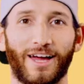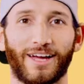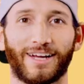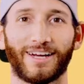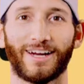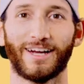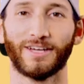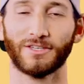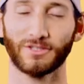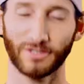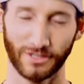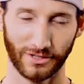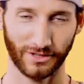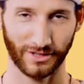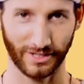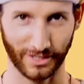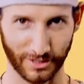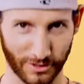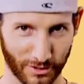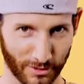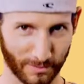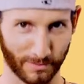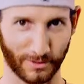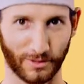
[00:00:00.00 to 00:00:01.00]
Hey guys,
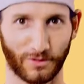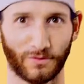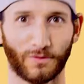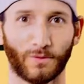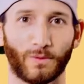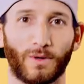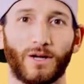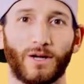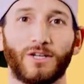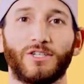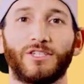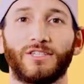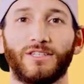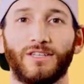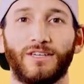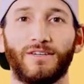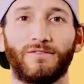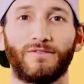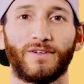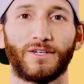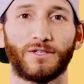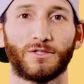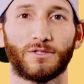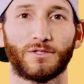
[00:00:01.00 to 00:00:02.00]
thanks so much for watching The
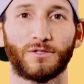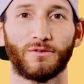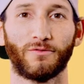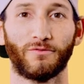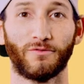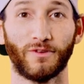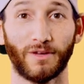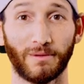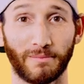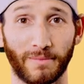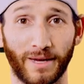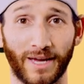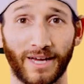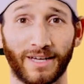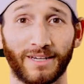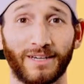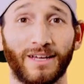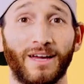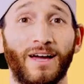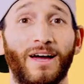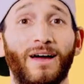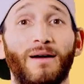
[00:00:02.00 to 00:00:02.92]
Adventures of V-Man.